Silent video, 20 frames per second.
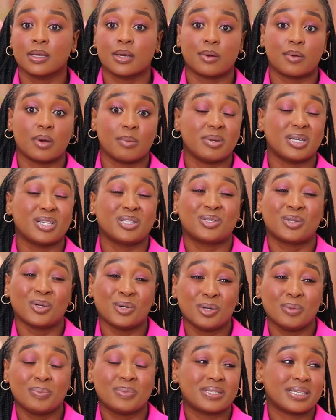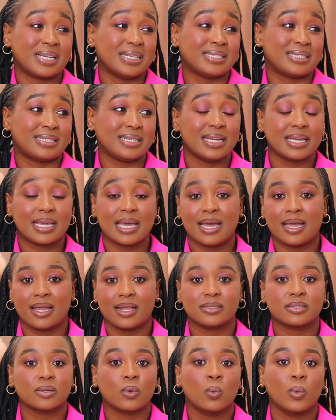Arabic dupes,
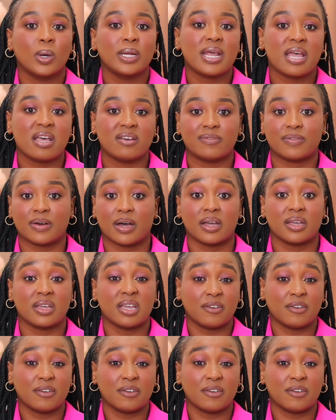decants, whatever.